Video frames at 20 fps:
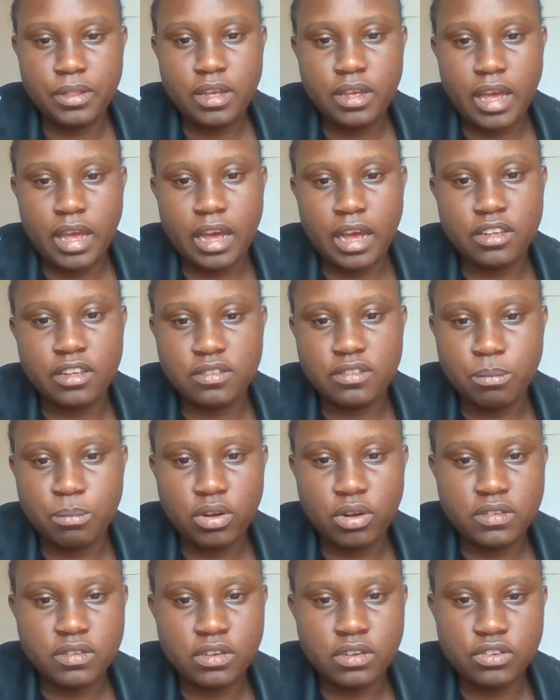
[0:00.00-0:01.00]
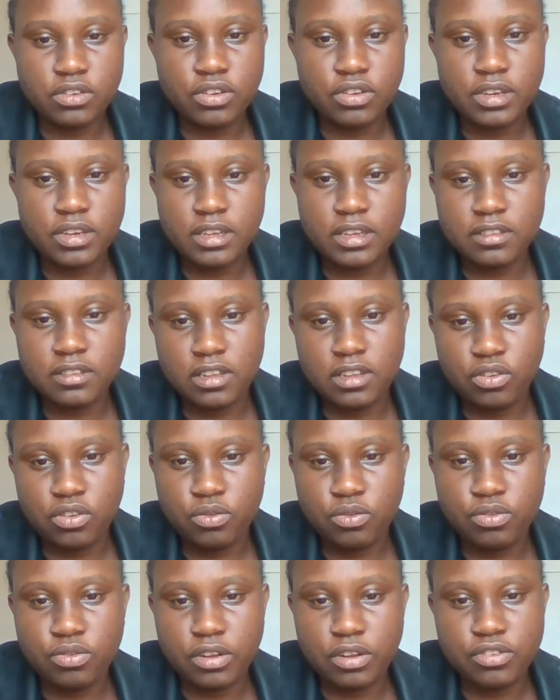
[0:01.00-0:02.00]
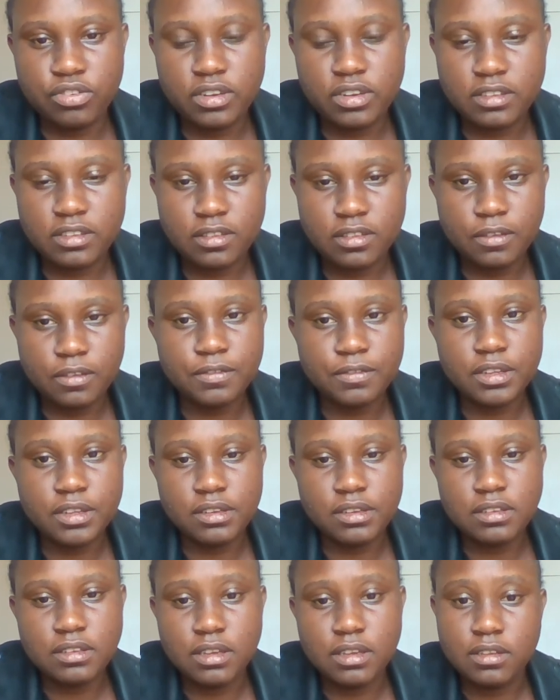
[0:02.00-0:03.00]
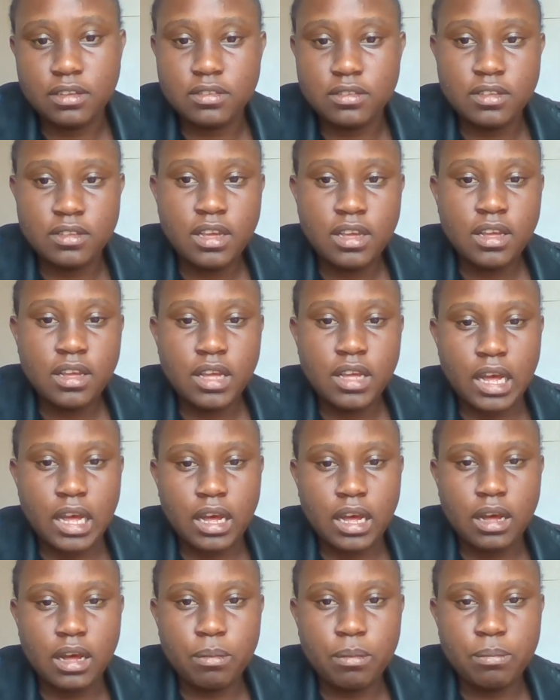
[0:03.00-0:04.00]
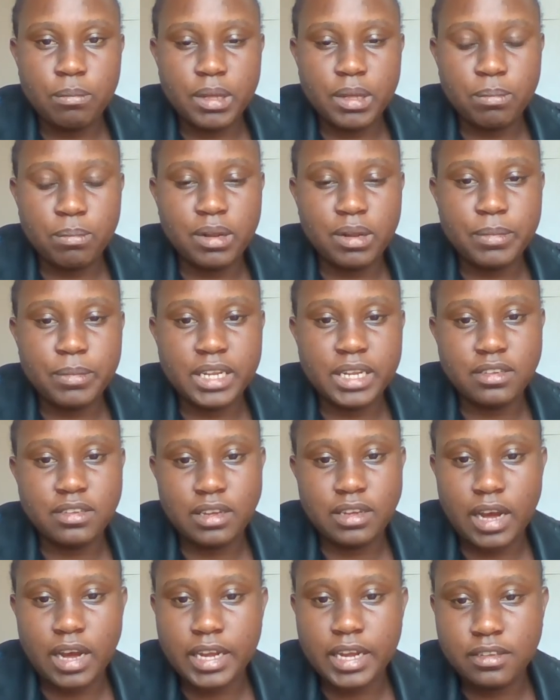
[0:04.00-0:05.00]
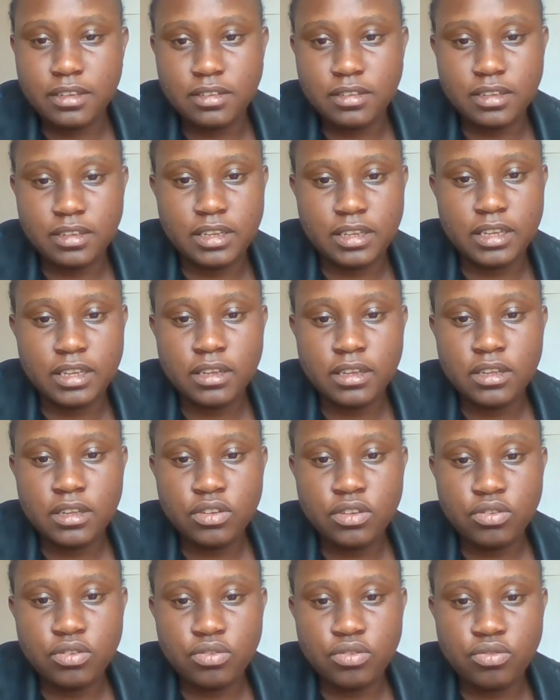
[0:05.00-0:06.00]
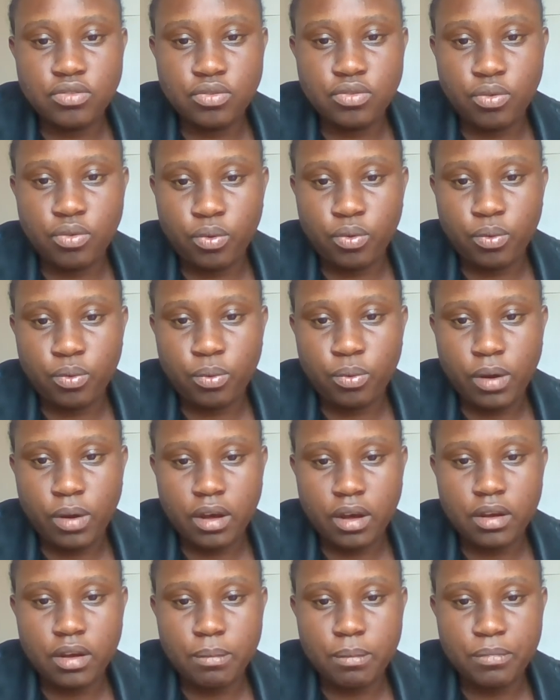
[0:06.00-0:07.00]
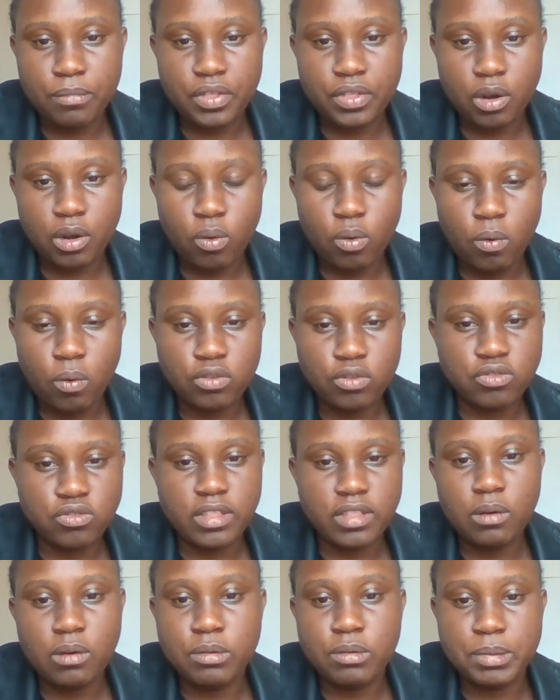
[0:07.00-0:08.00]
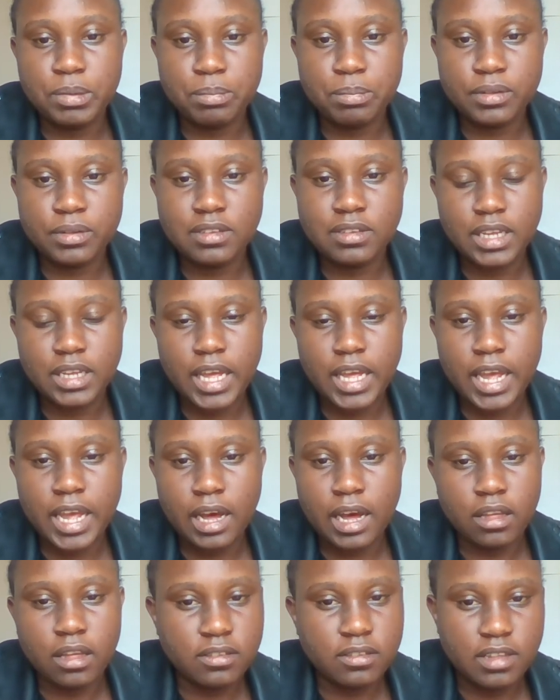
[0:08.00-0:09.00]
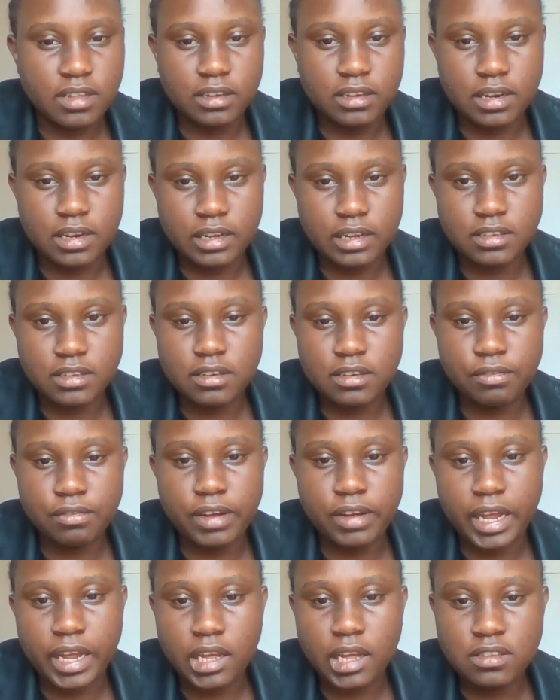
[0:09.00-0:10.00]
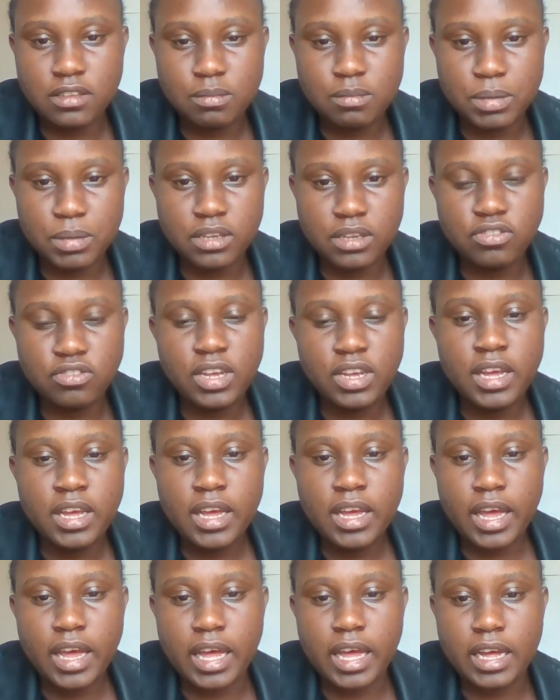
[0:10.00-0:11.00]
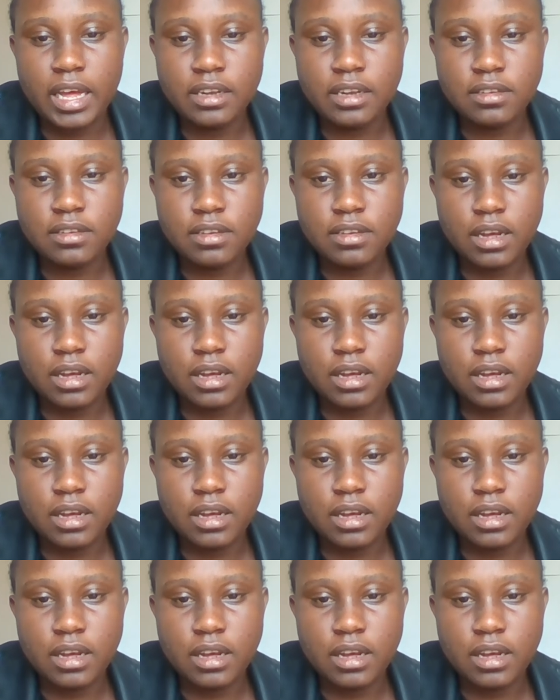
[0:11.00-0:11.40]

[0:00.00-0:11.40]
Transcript: as modern attorneys and new attorneys in the field is implementing IT to the law. So that would be building AIs that can identify hate speech and